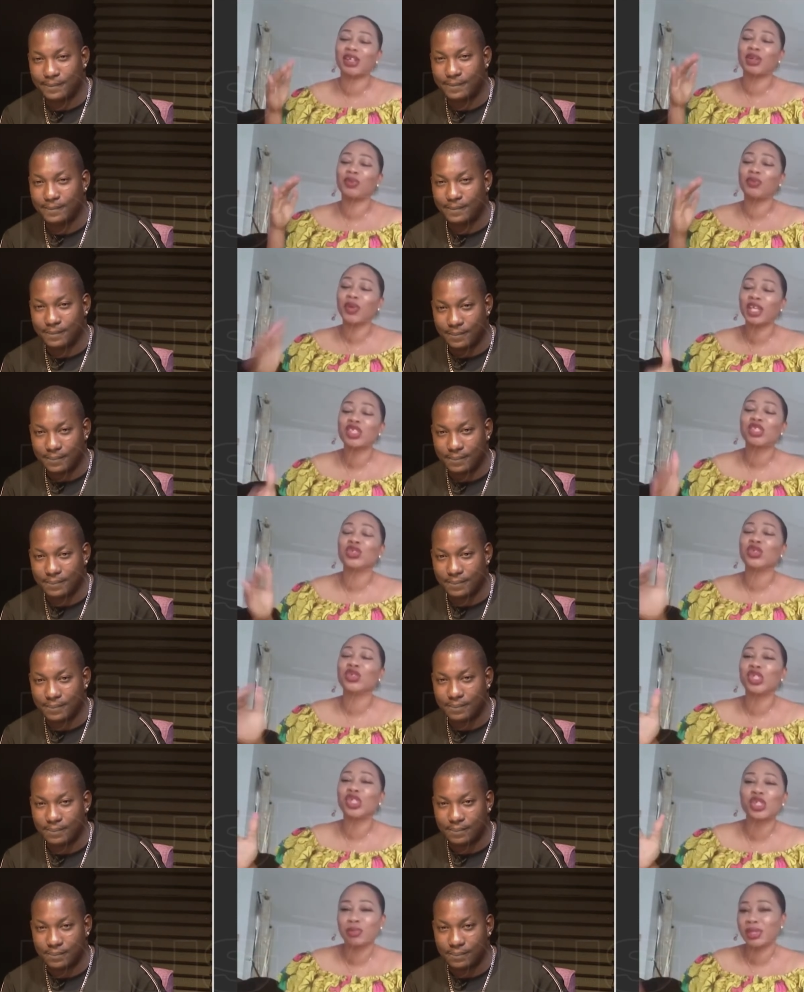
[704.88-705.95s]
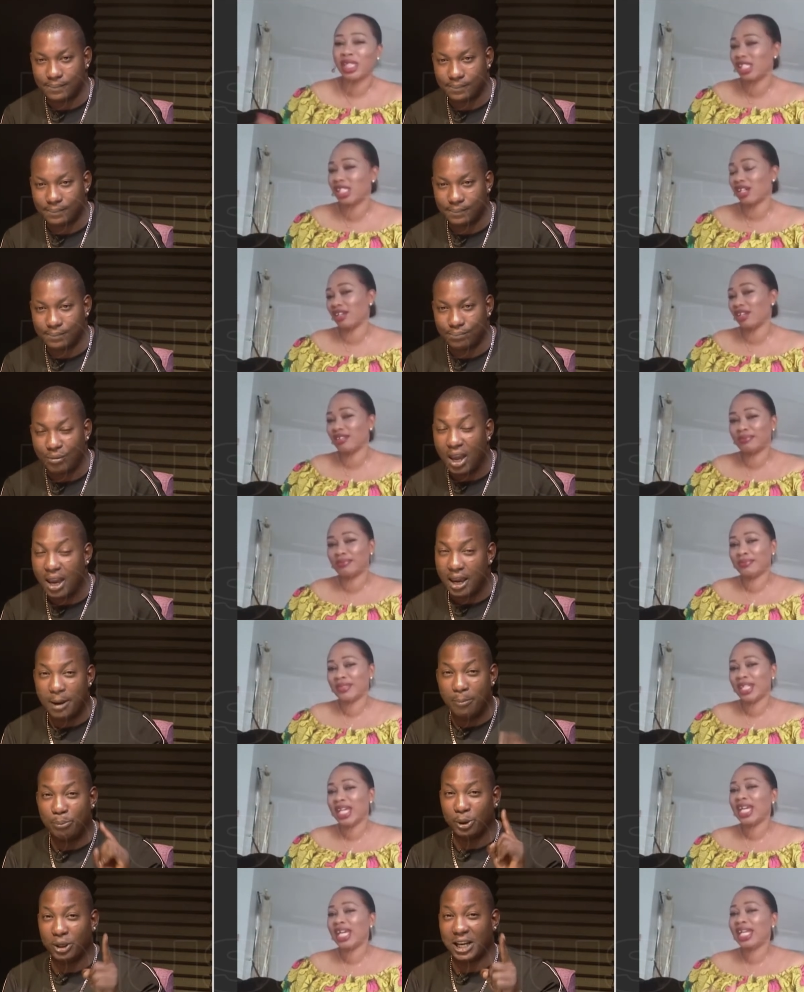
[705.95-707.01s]
Speaker 1: social media. In
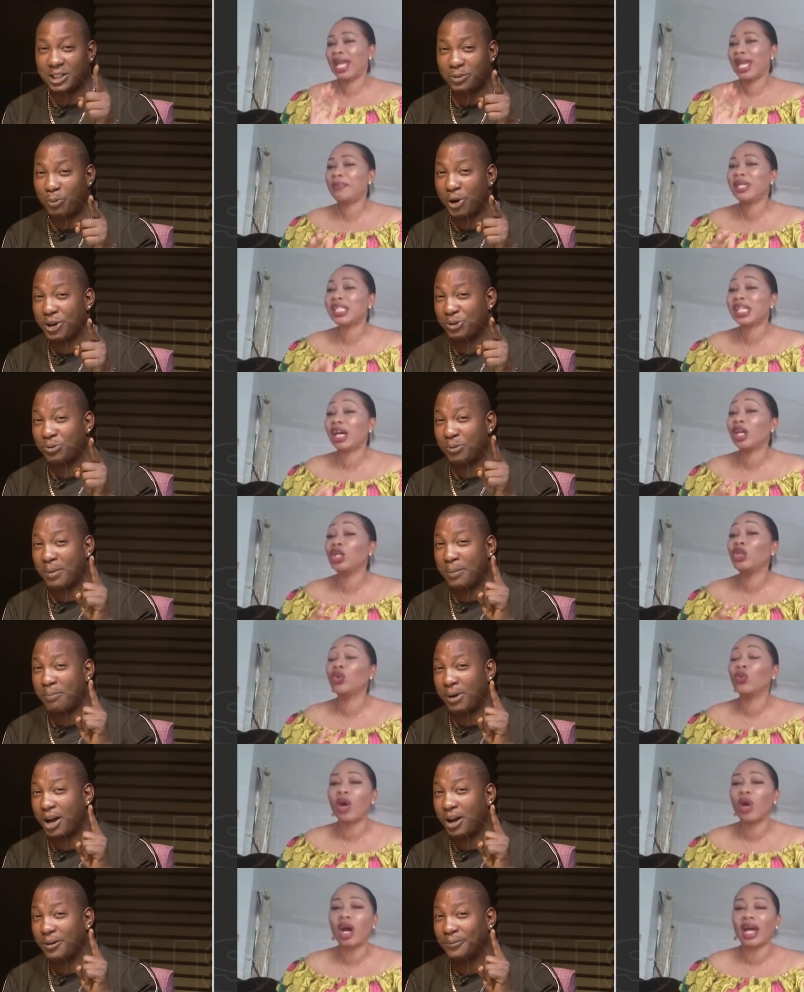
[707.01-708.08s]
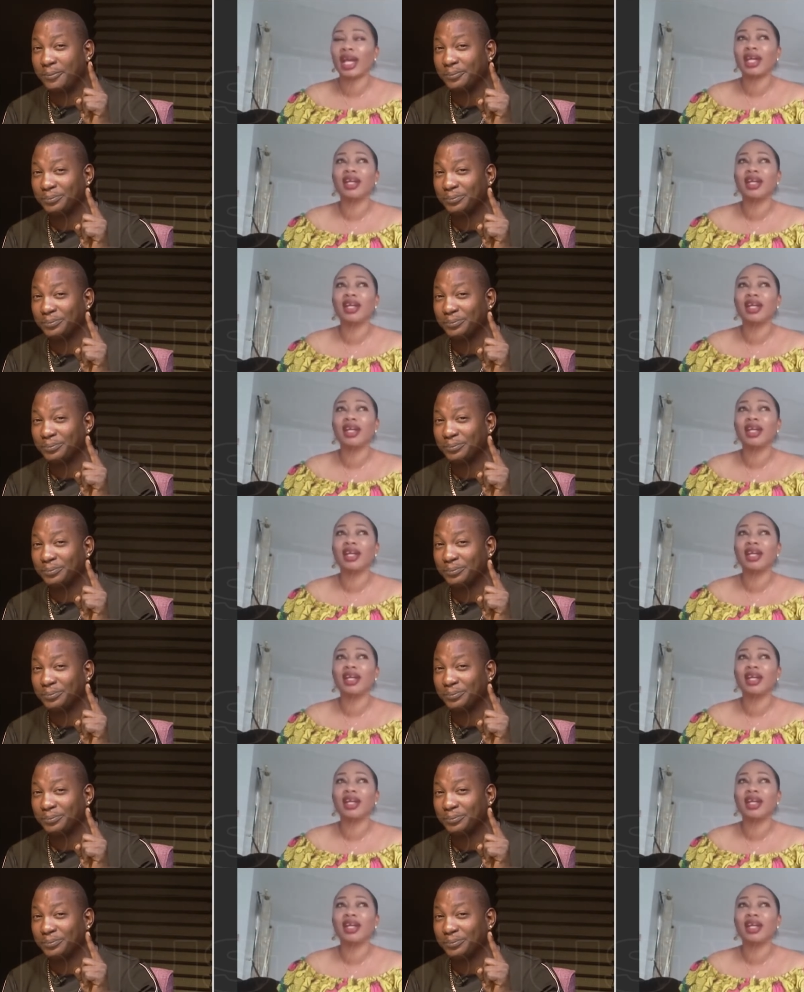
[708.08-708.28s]
bullet points, remember?